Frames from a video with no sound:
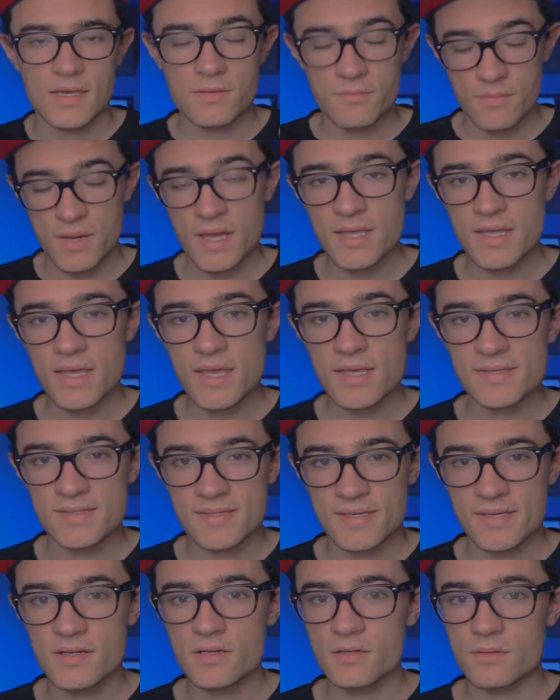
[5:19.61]
In my case
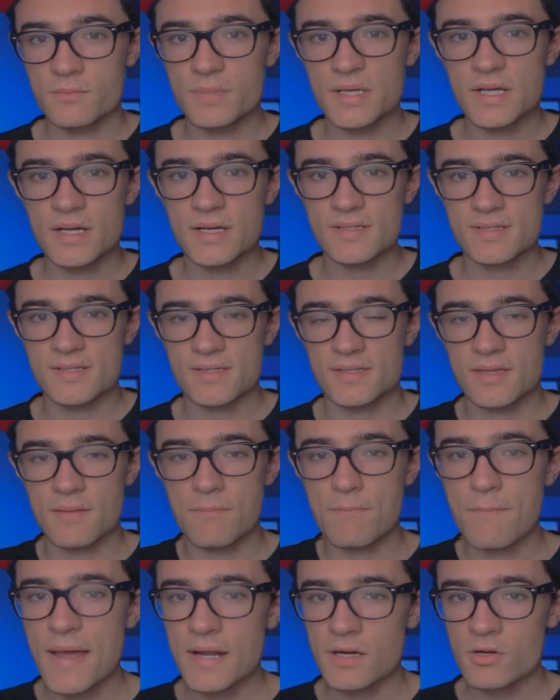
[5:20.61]
here, because
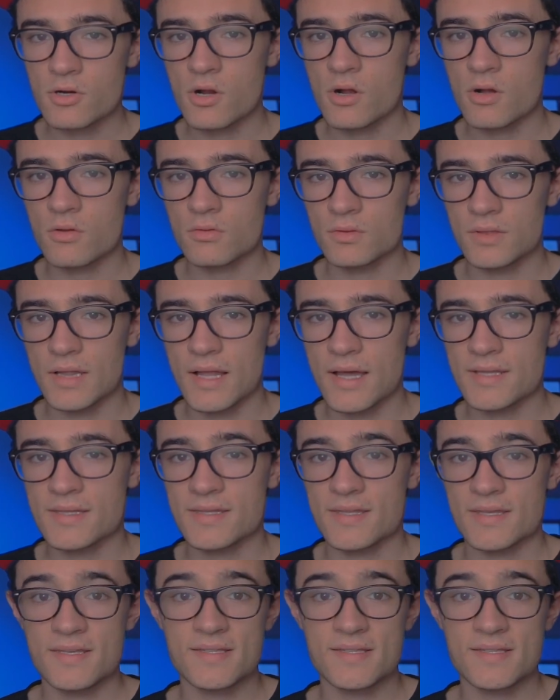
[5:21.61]
the background light